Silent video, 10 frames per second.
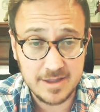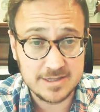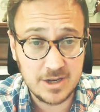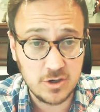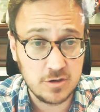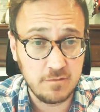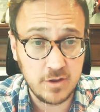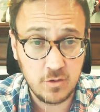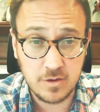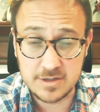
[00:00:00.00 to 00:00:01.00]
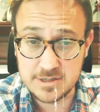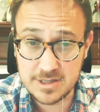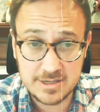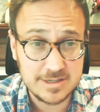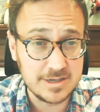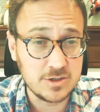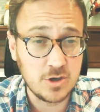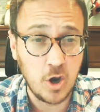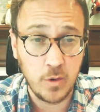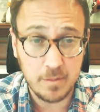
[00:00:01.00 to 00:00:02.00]
this interview, because this is
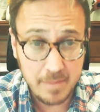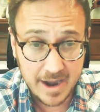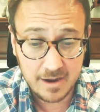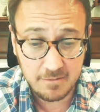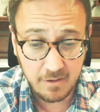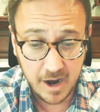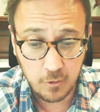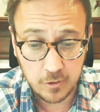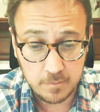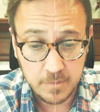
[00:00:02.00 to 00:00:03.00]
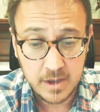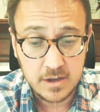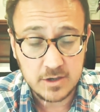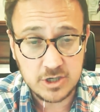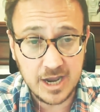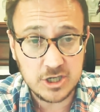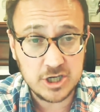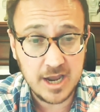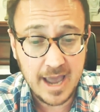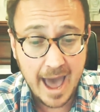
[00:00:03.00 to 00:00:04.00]
going mega viral.
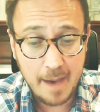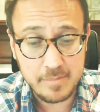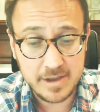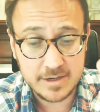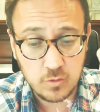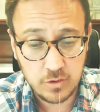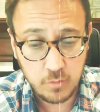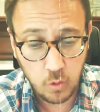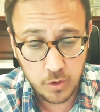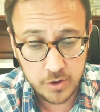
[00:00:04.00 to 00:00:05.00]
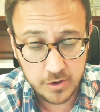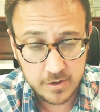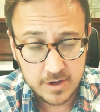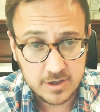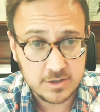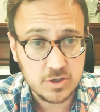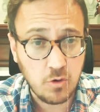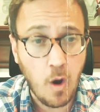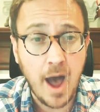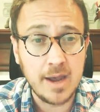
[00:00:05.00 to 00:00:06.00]
J.J. Abbott, reporter,
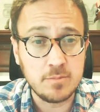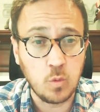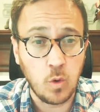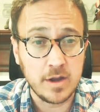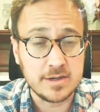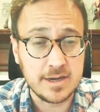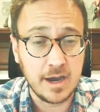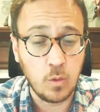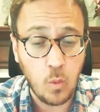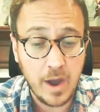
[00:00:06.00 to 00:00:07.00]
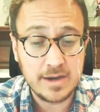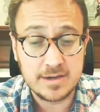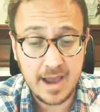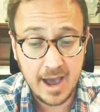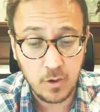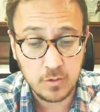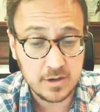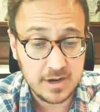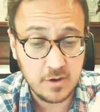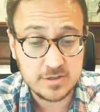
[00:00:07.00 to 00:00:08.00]
described what went down,
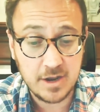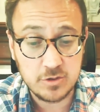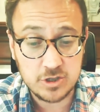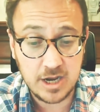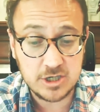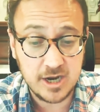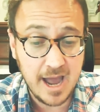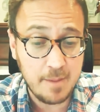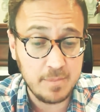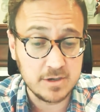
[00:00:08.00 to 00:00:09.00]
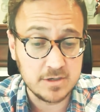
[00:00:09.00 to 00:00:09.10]
and here's how J.J. Abbott